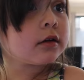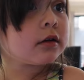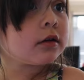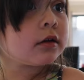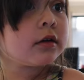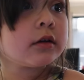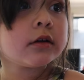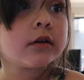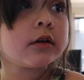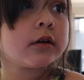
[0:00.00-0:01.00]

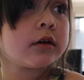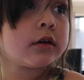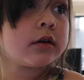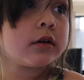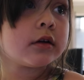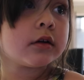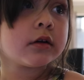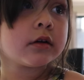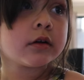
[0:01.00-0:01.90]
No one is speaking in this clip.